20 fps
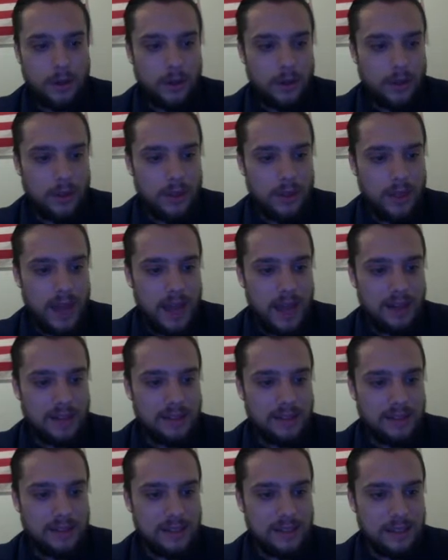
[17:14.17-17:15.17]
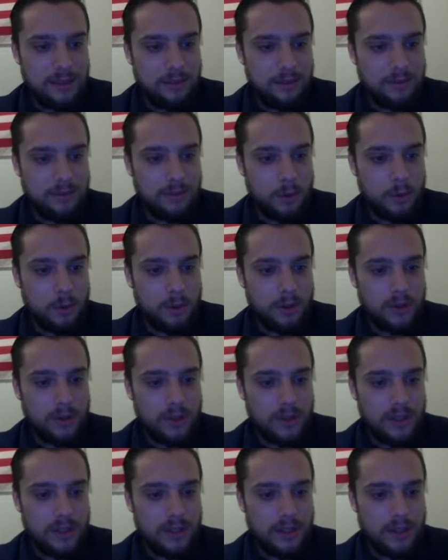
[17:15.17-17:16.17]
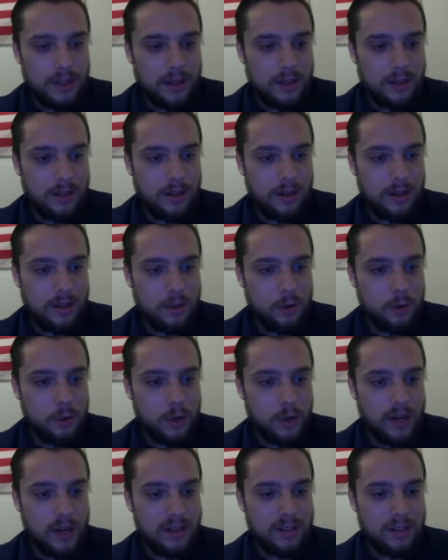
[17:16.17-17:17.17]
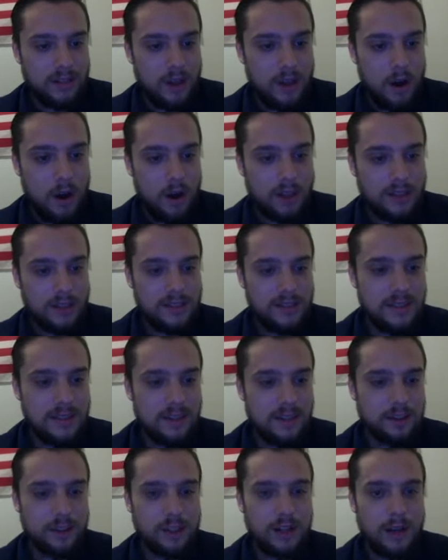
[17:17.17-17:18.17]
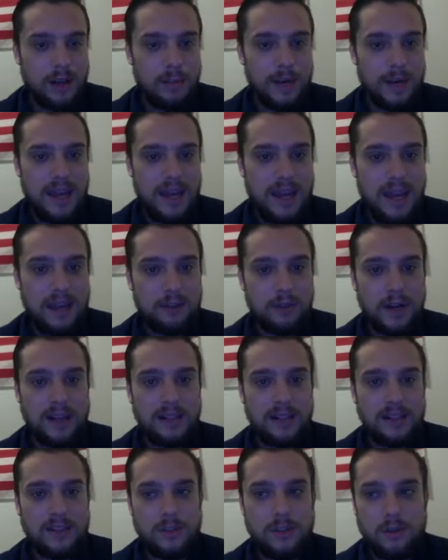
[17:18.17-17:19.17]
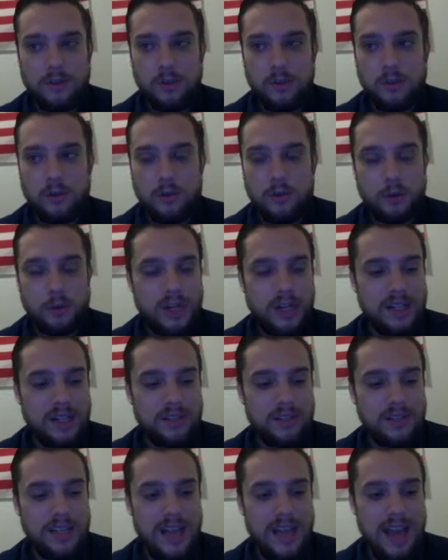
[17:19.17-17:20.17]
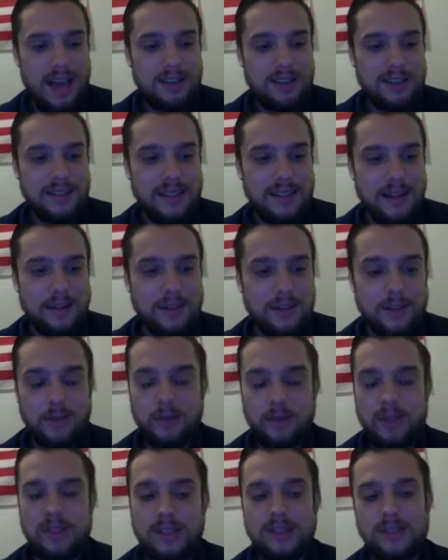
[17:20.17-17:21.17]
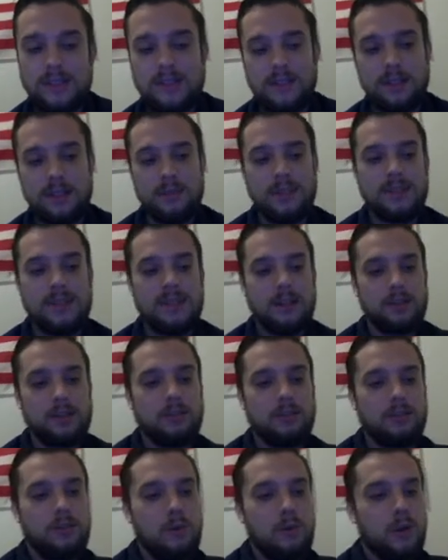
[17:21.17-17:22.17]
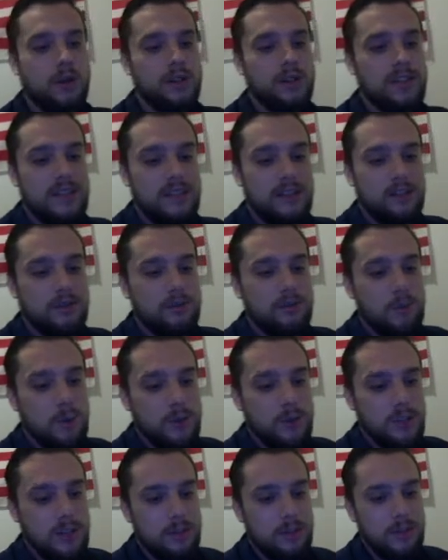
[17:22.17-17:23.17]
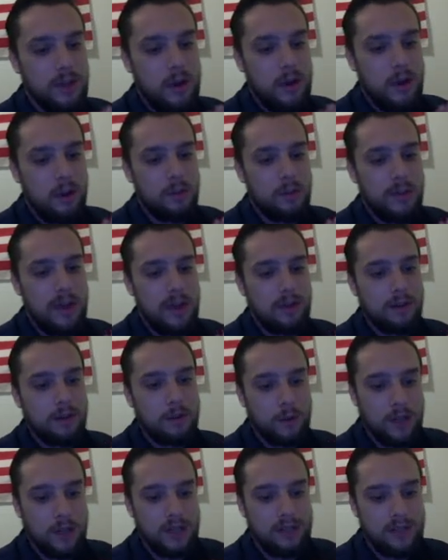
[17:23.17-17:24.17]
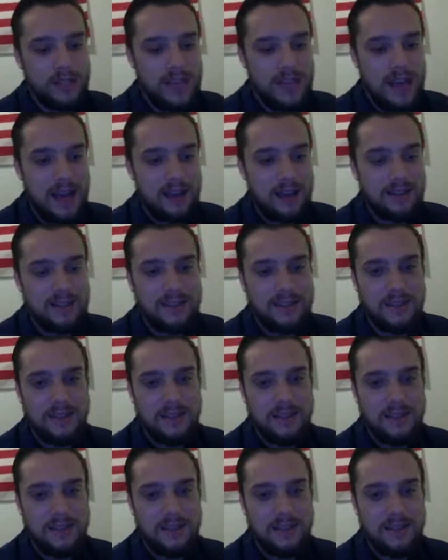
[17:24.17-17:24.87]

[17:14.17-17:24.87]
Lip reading: that is it for the creating the audience section. I'm going to head right into creating the ads now. So this is going to be section 4. Section 4 is going to be all about creating the ads,